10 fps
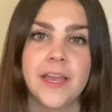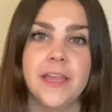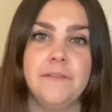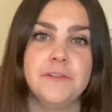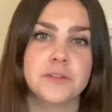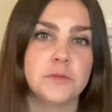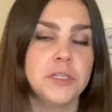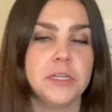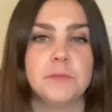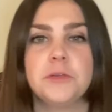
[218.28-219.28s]
If you're
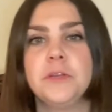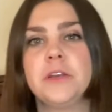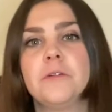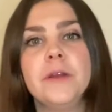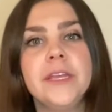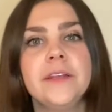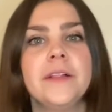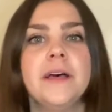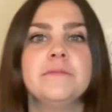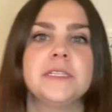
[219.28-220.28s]
switching between
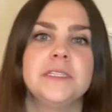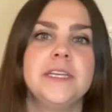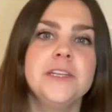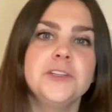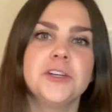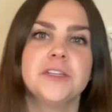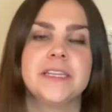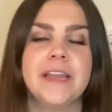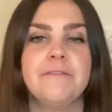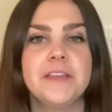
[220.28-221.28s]
curriculums and teachers
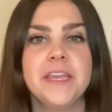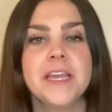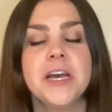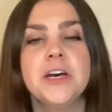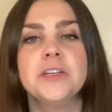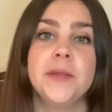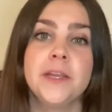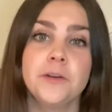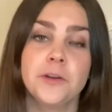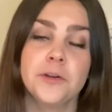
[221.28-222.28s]
and everything, pick
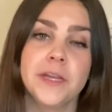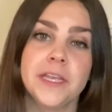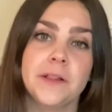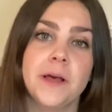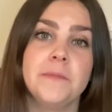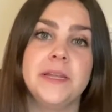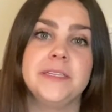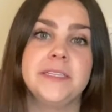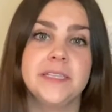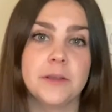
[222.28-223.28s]
a curriculum and
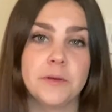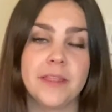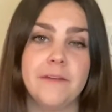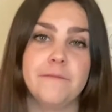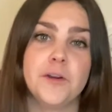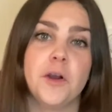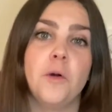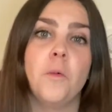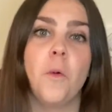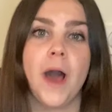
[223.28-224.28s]
stick with it for a
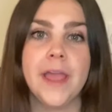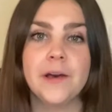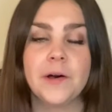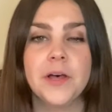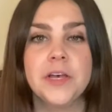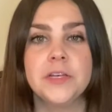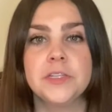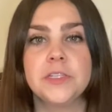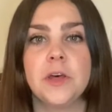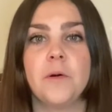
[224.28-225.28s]
while.
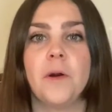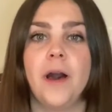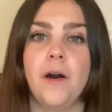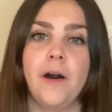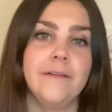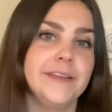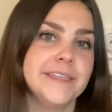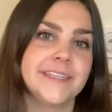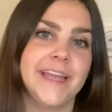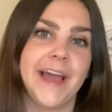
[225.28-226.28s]
So
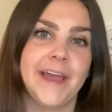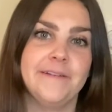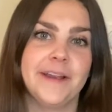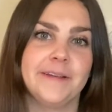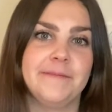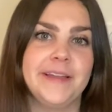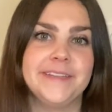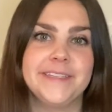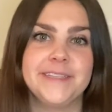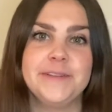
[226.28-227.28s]
obviously I recommend
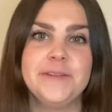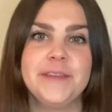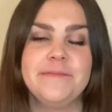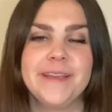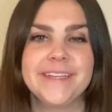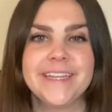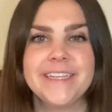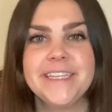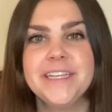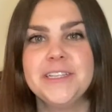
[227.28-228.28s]
Suzuki because I
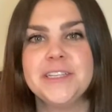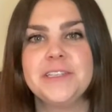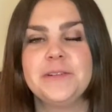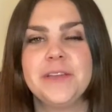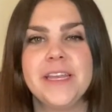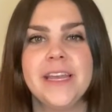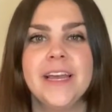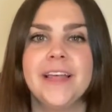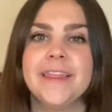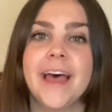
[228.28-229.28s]
teach Suzuki.
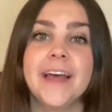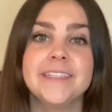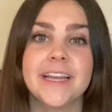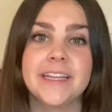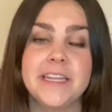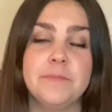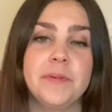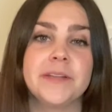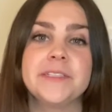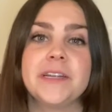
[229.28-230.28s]
That technique
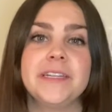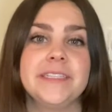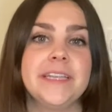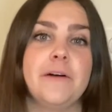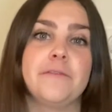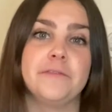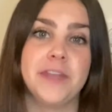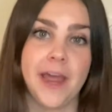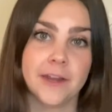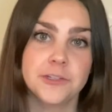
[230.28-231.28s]
builds on itself
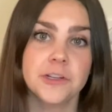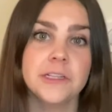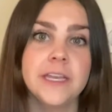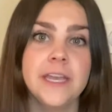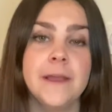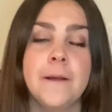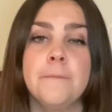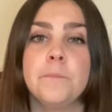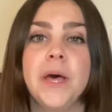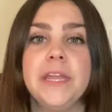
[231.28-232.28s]
naturally.
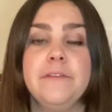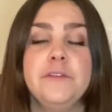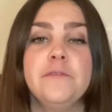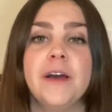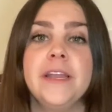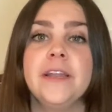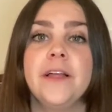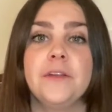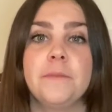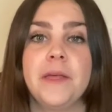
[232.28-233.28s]
But if you find
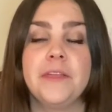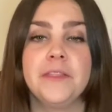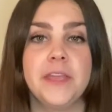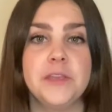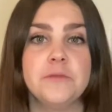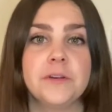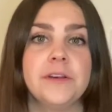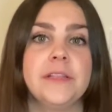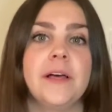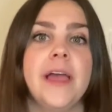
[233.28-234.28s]
another method that you
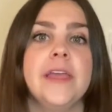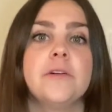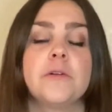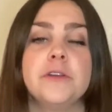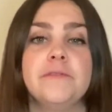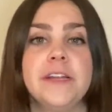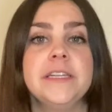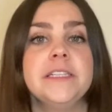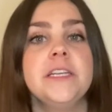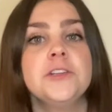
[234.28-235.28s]
really like, or you find a
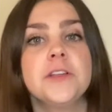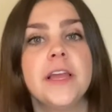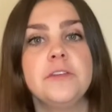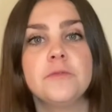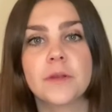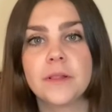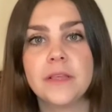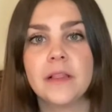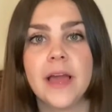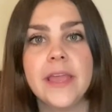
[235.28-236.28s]
teacher that you really
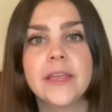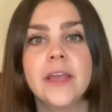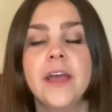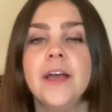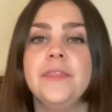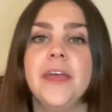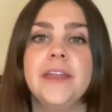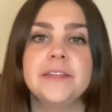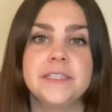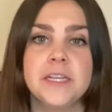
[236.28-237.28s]
like,
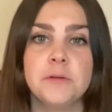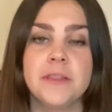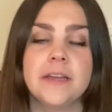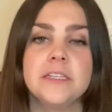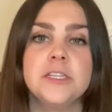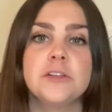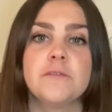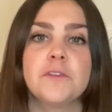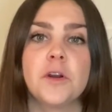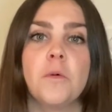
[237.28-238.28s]
then stick with that teacher
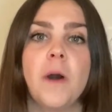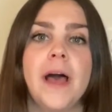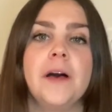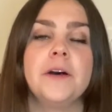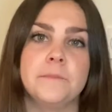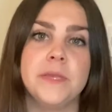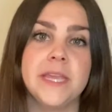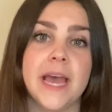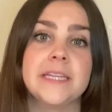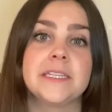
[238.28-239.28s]
for a while and be
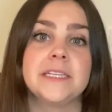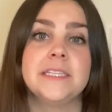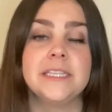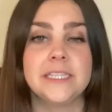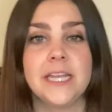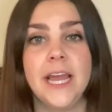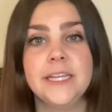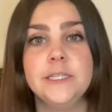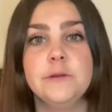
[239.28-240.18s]
as consistent as you